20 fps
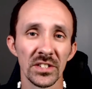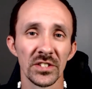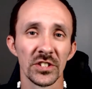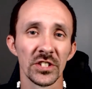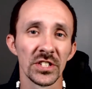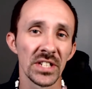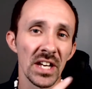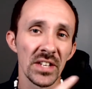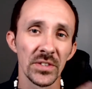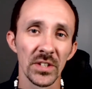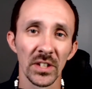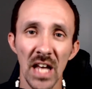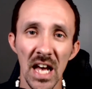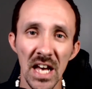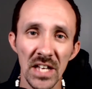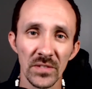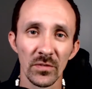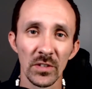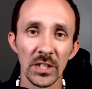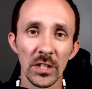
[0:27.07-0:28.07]
just like the
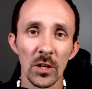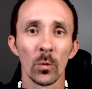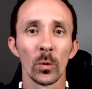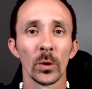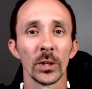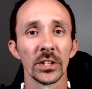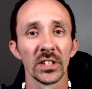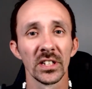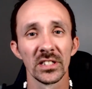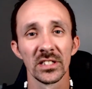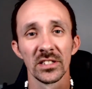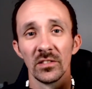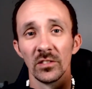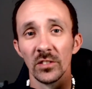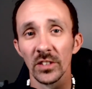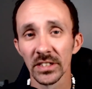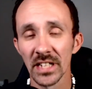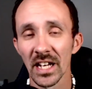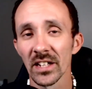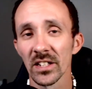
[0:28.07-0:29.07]
last video where you could
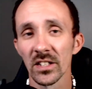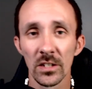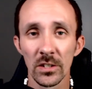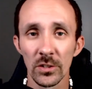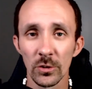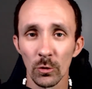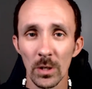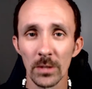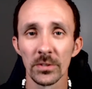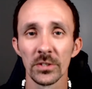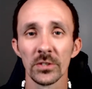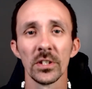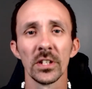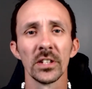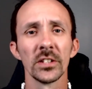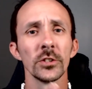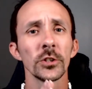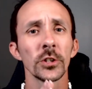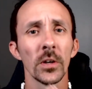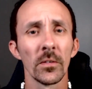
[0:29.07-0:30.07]
look down in the description
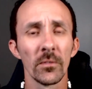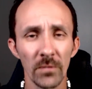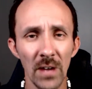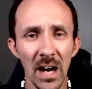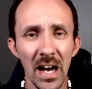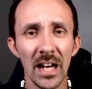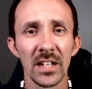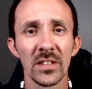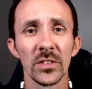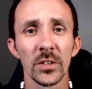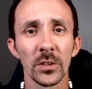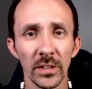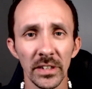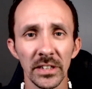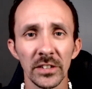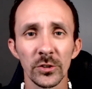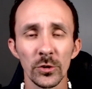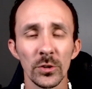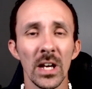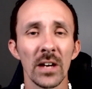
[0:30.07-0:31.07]
and you can find the
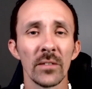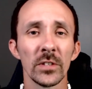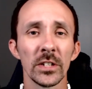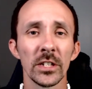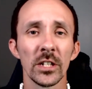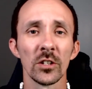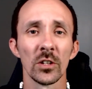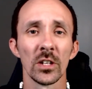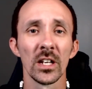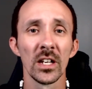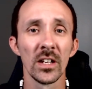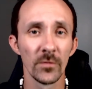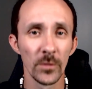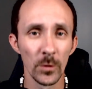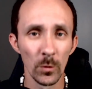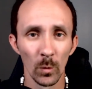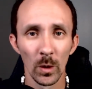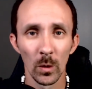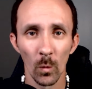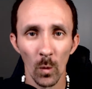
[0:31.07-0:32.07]
link to that video if you
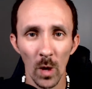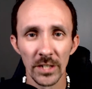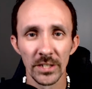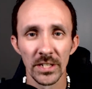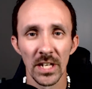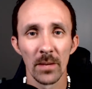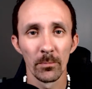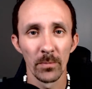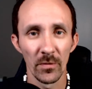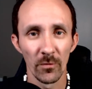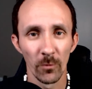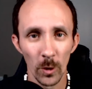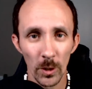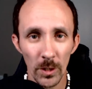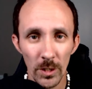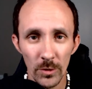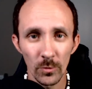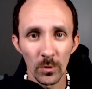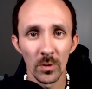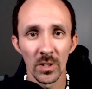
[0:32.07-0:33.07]
want to watch that before
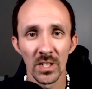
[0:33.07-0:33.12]
this one.